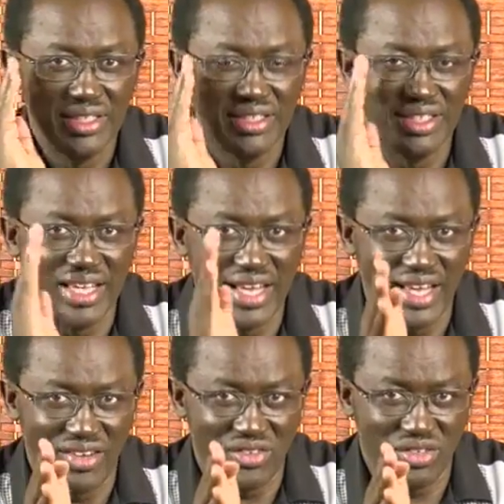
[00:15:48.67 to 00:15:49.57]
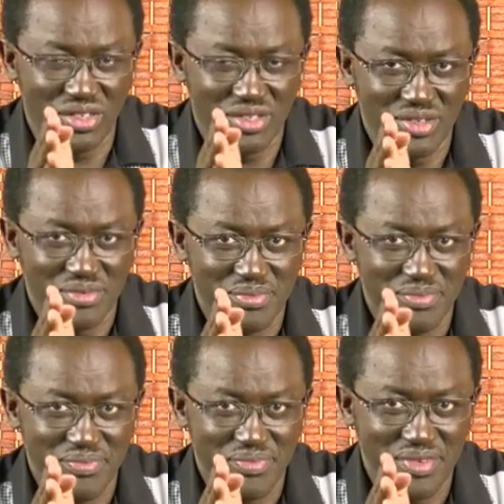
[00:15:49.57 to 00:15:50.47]
the eggs
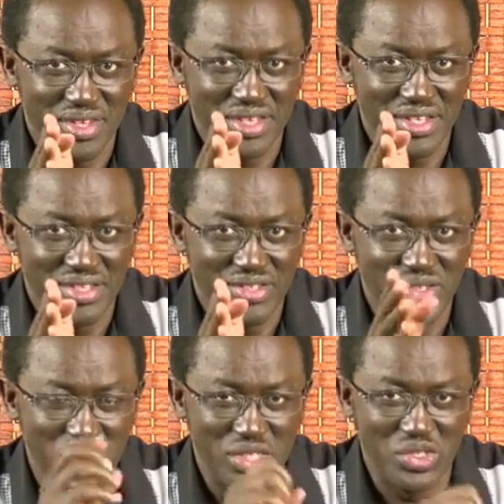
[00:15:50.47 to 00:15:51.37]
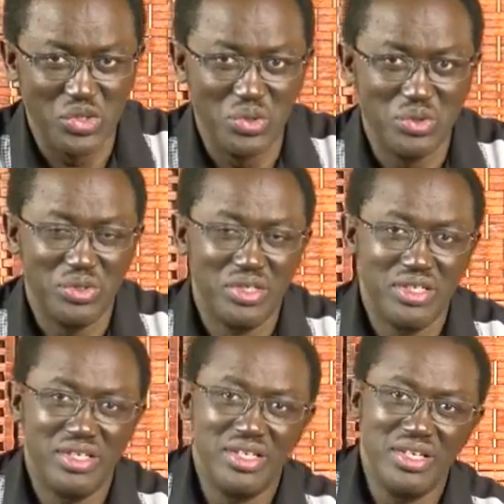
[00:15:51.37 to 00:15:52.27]
so that you
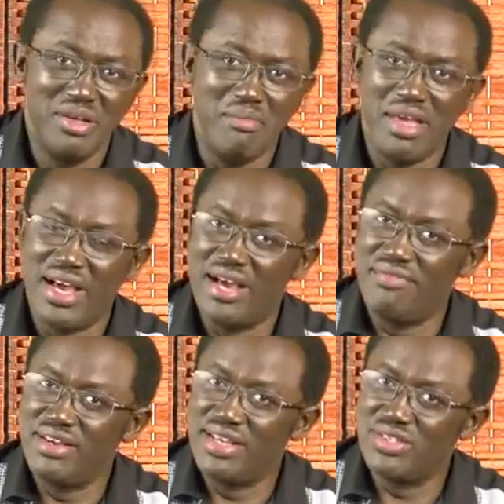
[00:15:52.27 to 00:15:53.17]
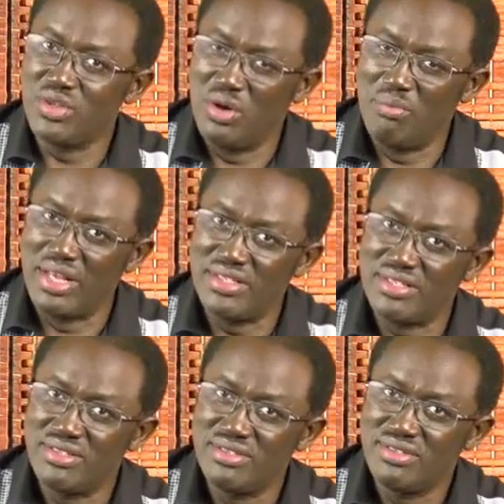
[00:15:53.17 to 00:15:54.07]
may have a nice omelette.
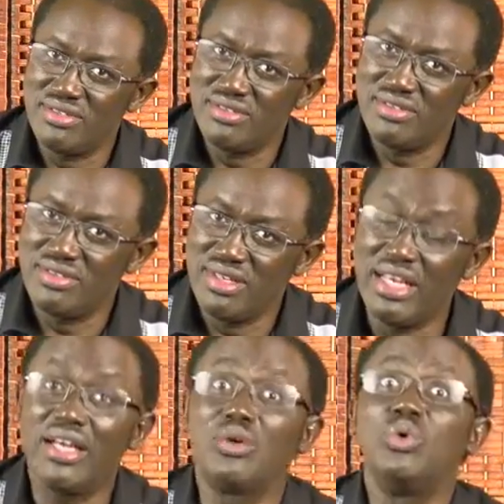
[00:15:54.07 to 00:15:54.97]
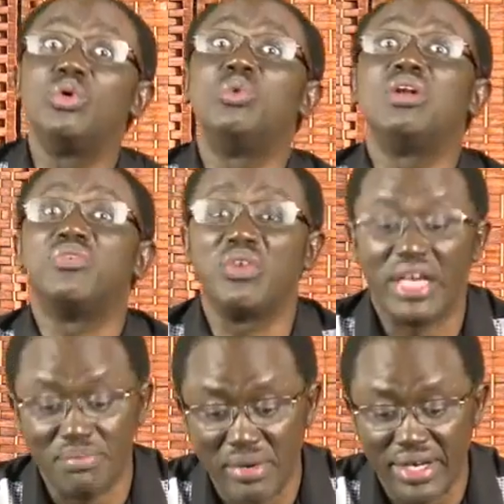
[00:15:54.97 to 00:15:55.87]
And a good one for
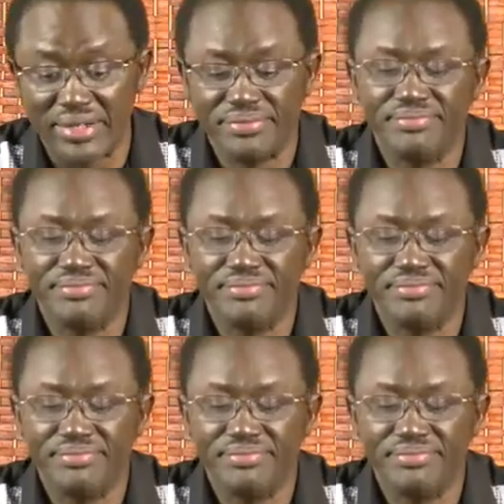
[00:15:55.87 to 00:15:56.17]
that matter.